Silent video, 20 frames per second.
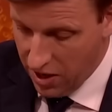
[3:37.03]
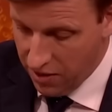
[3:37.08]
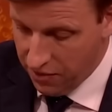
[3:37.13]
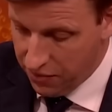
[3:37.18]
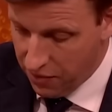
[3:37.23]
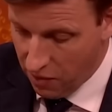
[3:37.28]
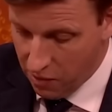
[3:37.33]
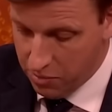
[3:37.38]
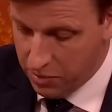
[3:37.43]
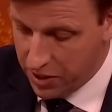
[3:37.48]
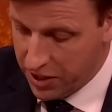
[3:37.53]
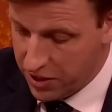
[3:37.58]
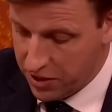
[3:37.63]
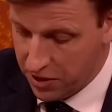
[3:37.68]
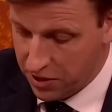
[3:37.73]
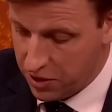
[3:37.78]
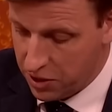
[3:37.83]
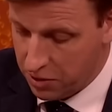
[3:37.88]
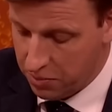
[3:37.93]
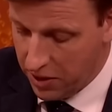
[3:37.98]
Foreign
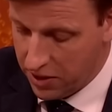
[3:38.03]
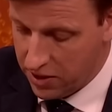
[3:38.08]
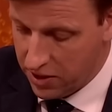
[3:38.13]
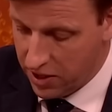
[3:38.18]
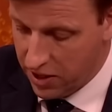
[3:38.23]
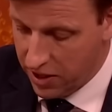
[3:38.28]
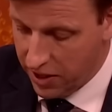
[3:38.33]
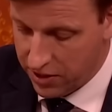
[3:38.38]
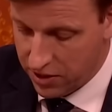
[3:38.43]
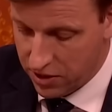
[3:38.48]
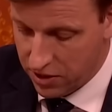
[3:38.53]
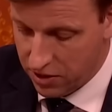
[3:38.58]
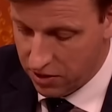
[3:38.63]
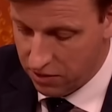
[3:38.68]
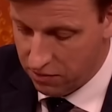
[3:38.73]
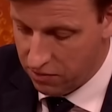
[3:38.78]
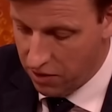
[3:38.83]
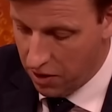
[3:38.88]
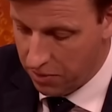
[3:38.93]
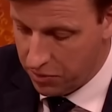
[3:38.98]
Minister suspended alleged
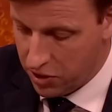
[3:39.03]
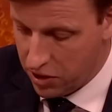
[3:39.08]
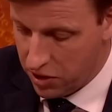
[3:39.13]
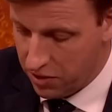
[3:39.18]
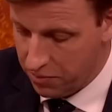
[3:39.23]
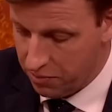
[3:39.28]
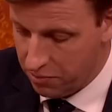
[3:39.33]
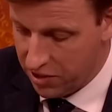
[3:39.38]
corruption.